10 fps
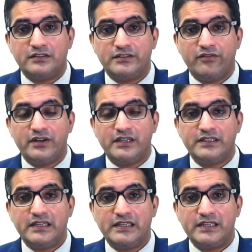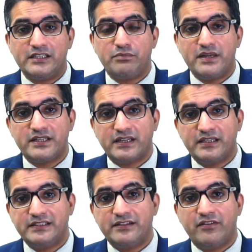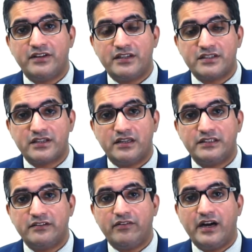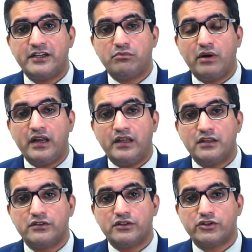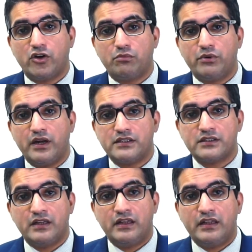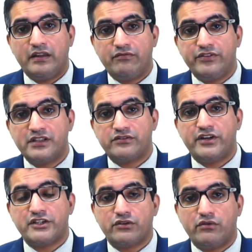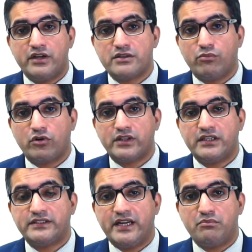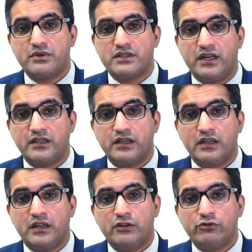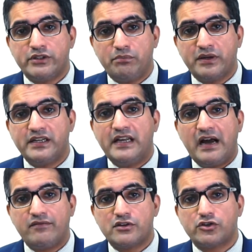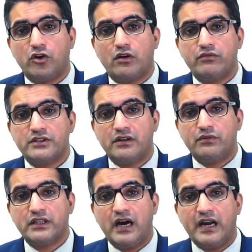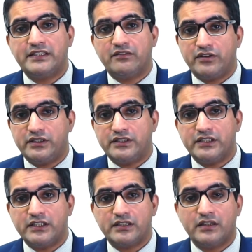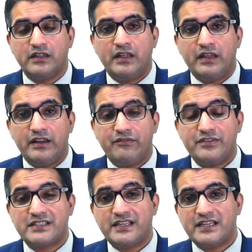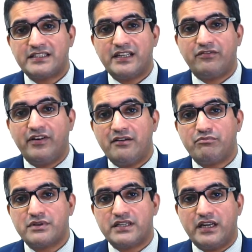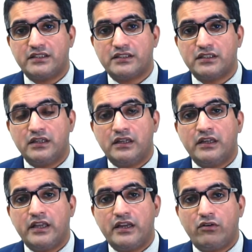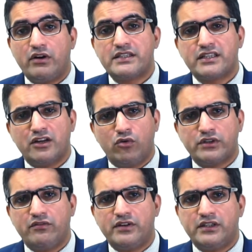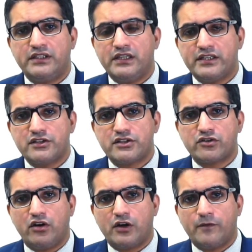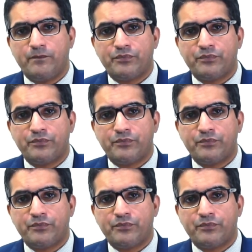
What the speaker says: Dividend yield is basically dividends divided by the stock price. If this ratio is more than 10%, you typically have a stock with high dividend yield. If it's less than 5%, it's a low dividend yielding stock.